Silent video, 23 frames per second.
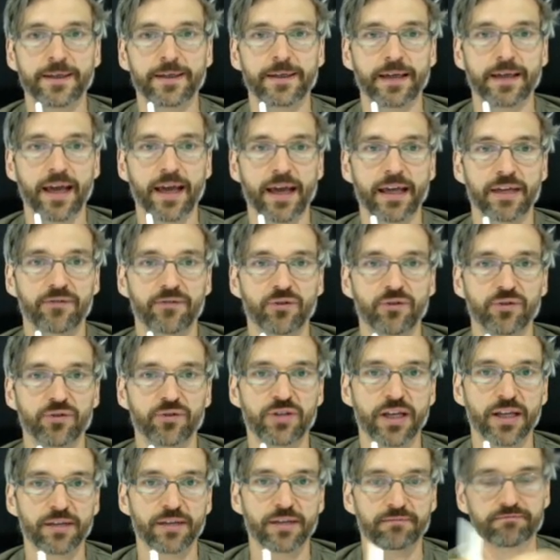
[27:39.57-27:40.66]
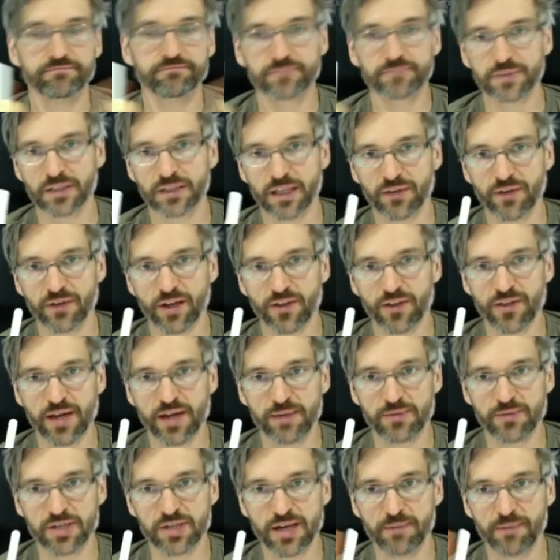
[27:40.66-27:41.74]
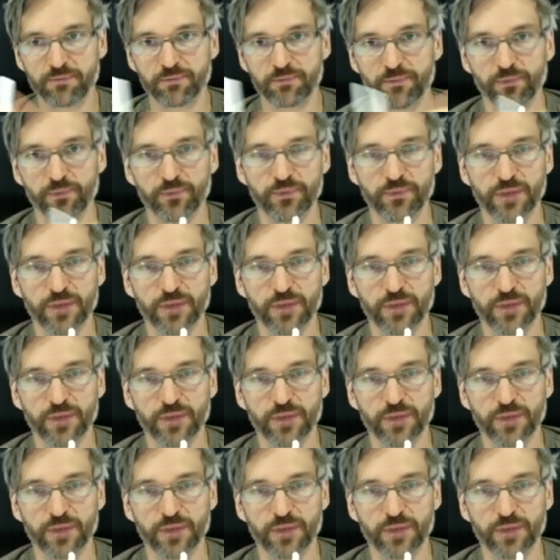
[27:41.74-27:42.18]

Okay, if you did, give it a thumbs up.